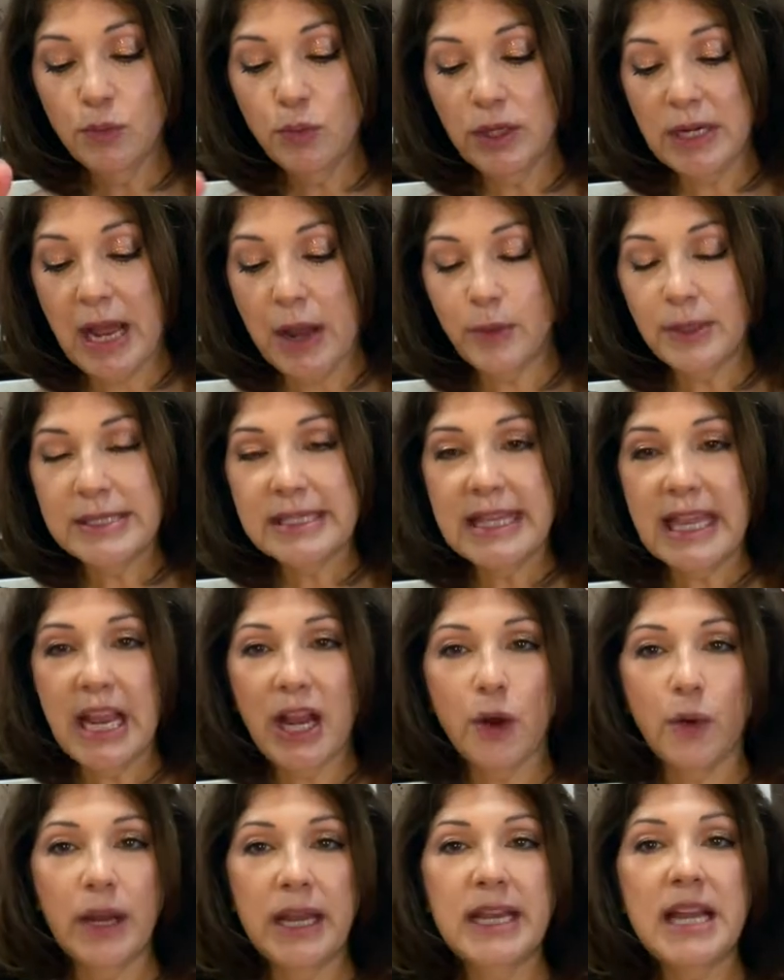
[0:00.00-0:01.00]
when I was
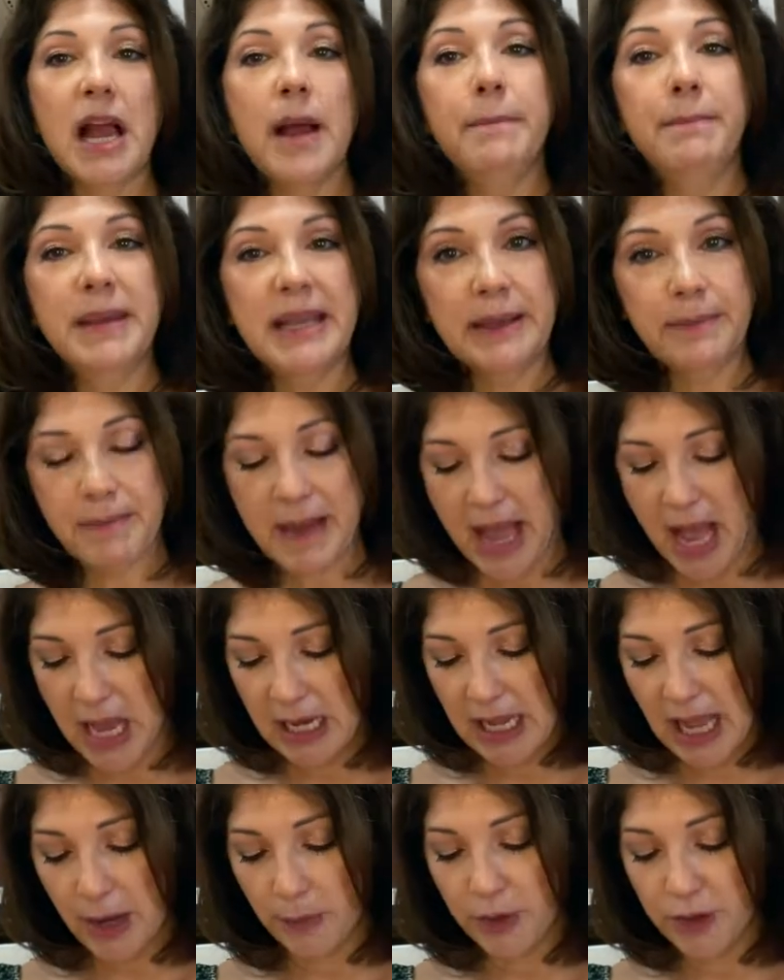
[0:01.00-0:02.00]
carrying a big
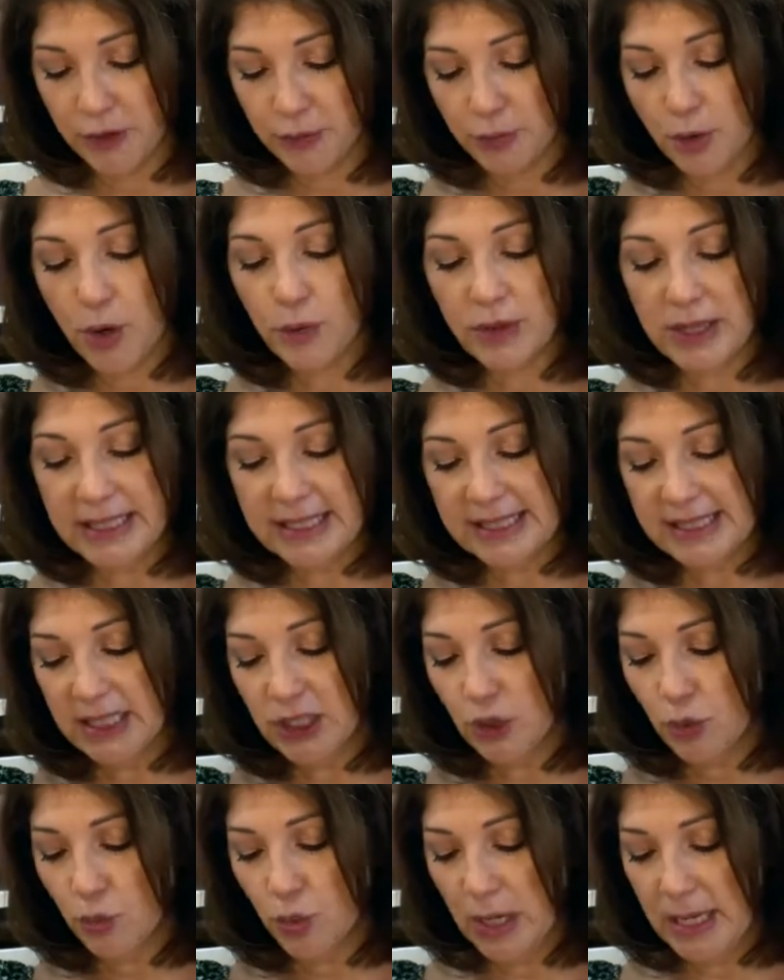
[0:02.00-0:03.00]
bag. I would throw this
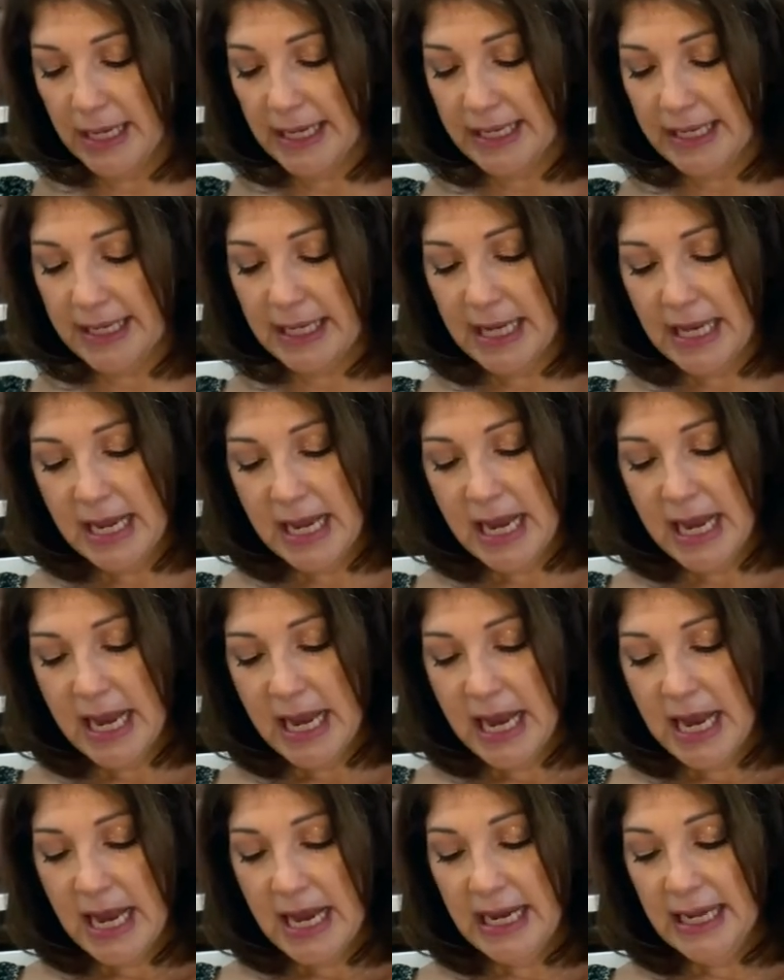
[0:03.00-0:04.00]
little one
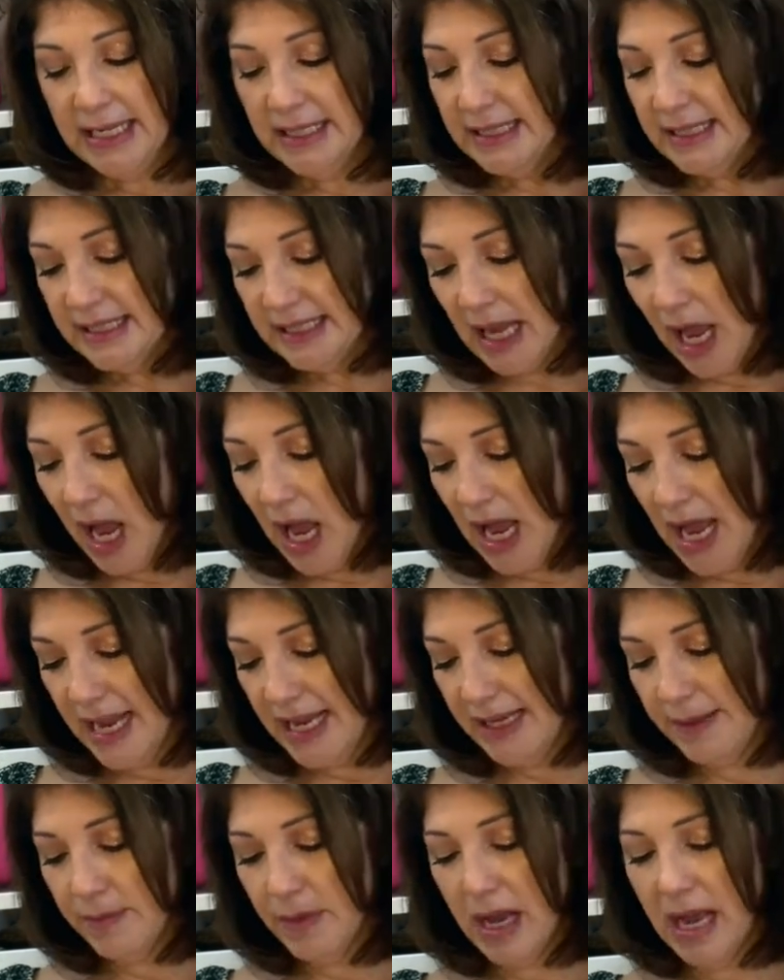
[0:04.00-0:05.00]

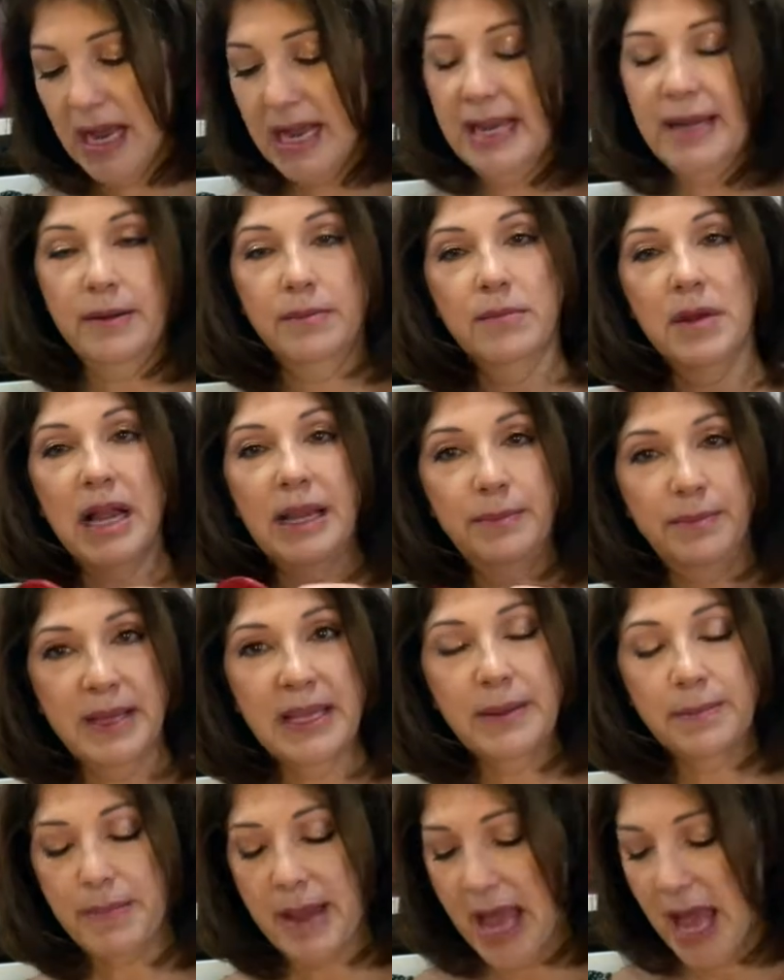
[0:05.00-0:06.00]
inside my
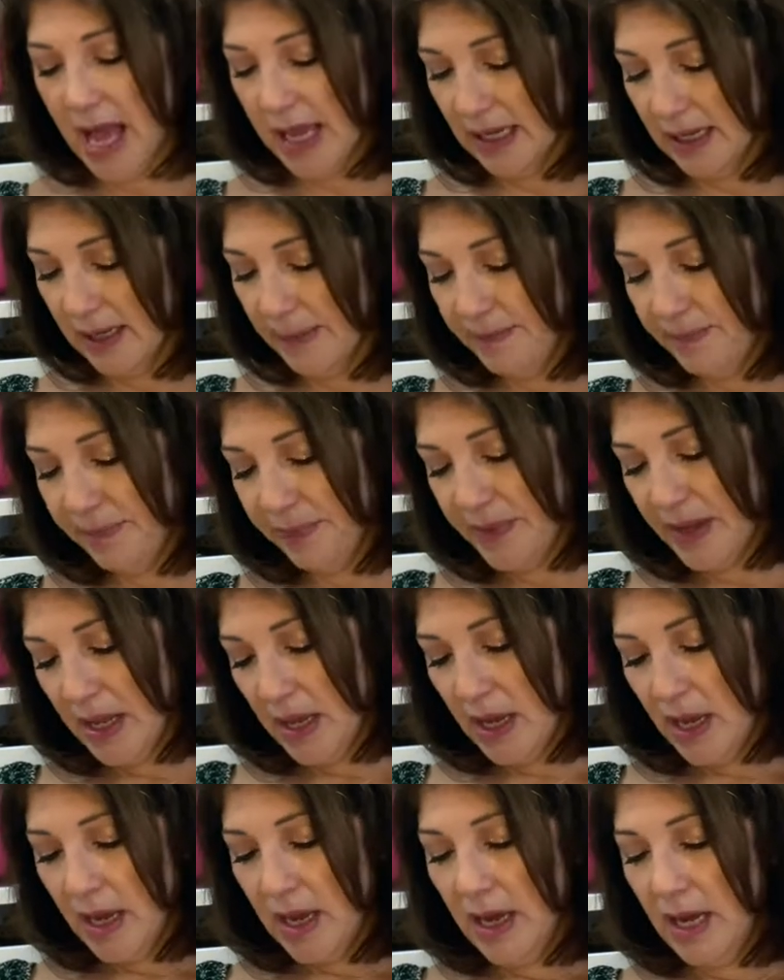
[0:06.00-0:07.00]
big bag.
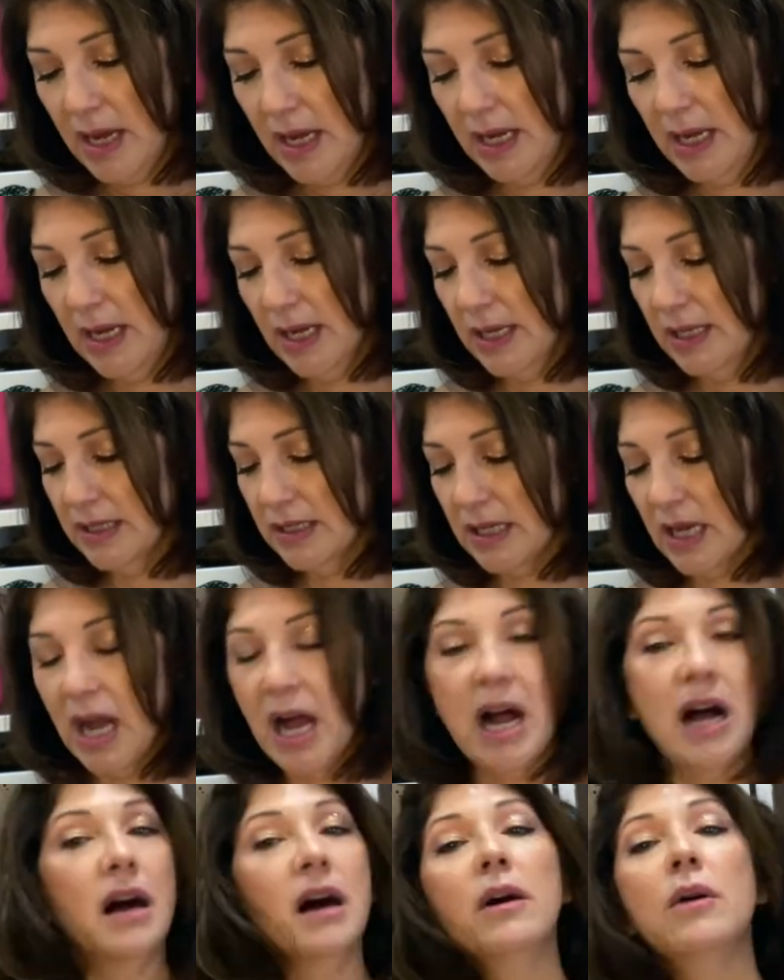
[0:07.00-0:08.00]
And
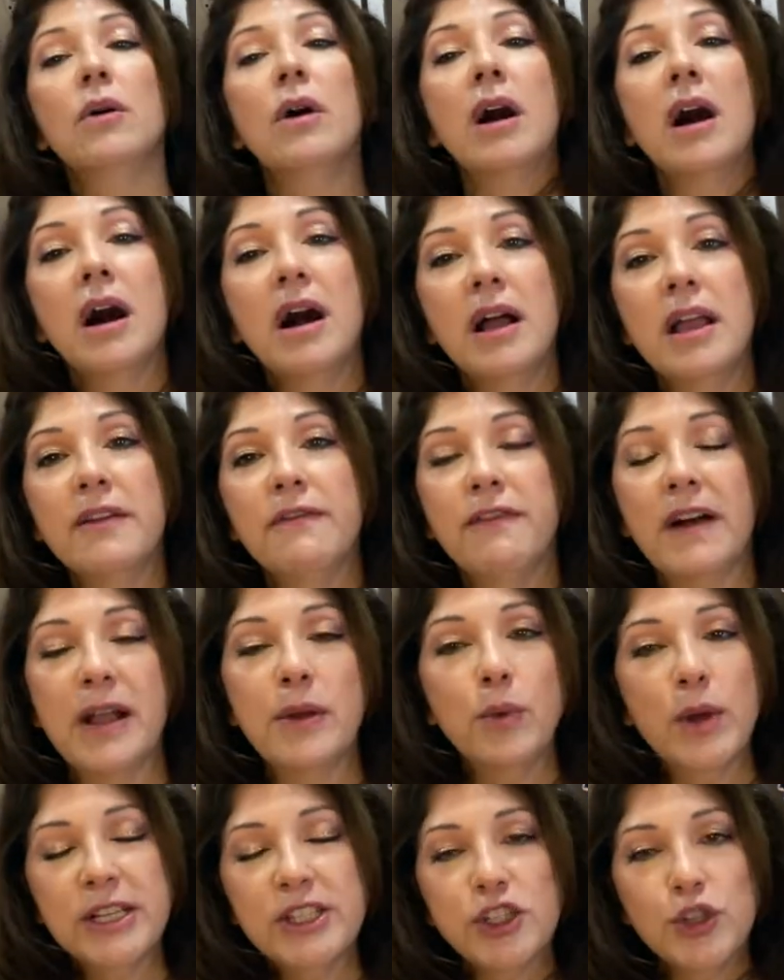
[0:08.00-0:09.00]
if I
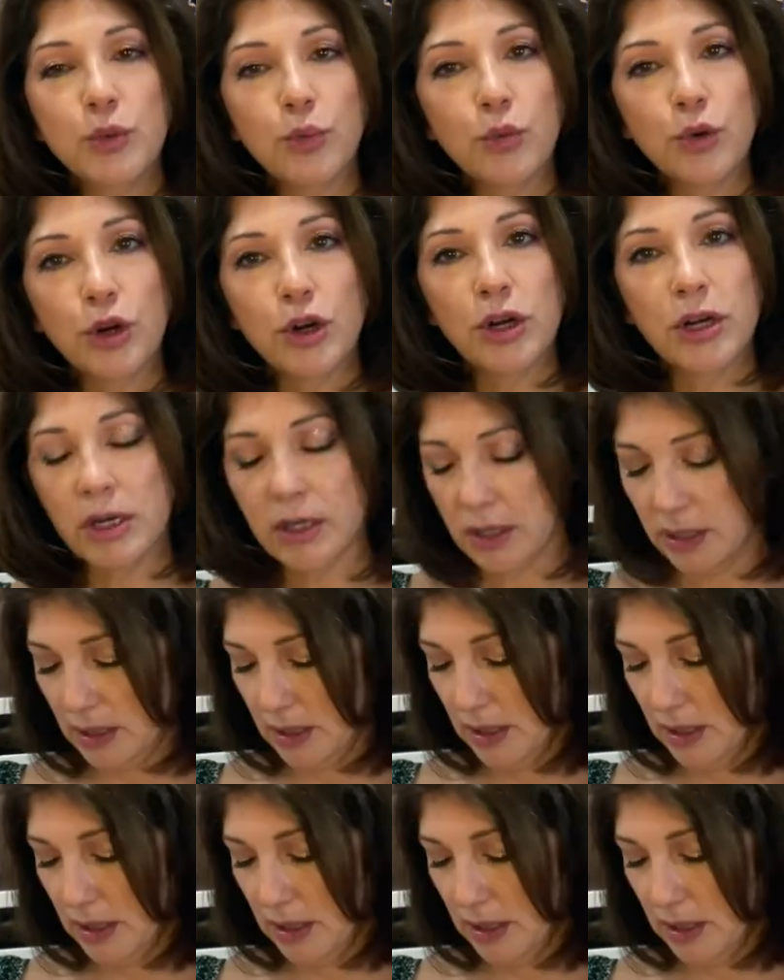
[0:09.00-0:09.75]
went to work